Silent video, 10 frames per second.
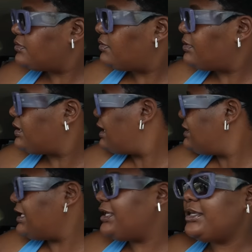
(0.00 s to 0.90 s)
Love you.
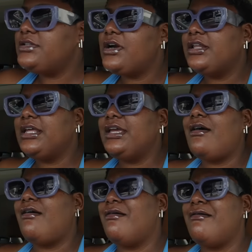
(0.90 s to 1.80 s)
Thank you, darling.
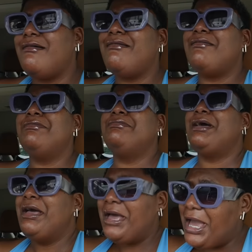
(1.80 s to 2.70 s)
Oh,
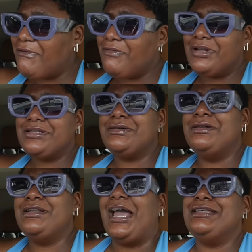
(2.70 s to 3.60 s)
everyone is so
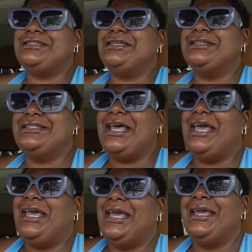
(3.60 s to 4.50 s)
nice
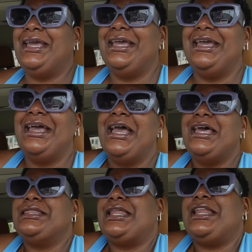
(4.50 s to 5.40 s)
today.
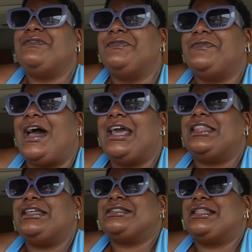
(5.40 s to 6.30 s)
They didn't even fight
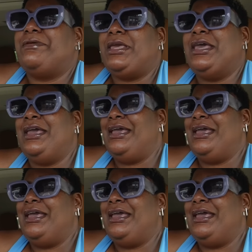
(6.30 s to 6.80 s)
it, they just let me.